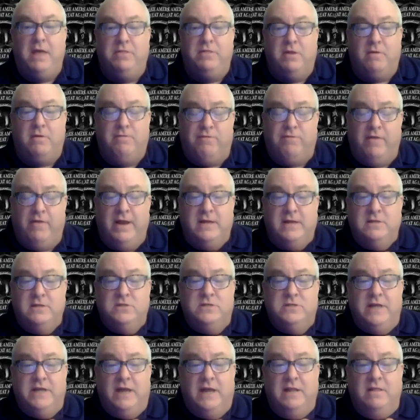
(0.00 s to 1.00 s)
their
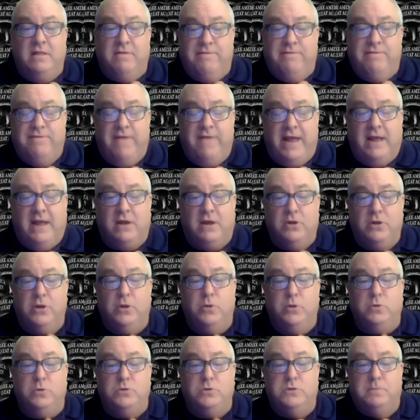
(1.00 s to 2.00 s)
friends in the fake
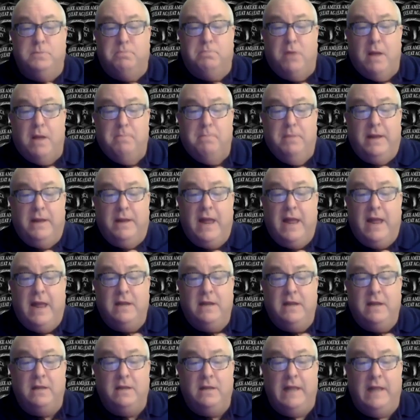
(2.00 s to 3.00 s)
news
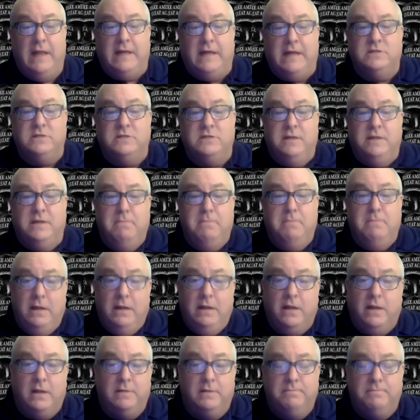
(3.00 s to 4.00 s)
propaganda legacy
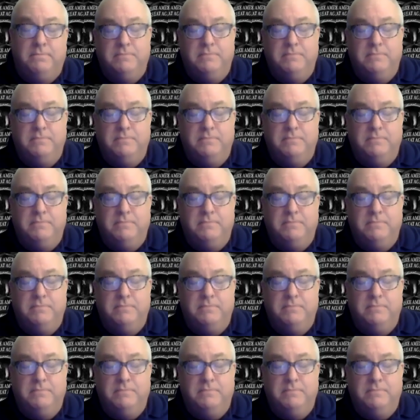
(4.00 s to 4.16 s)
media.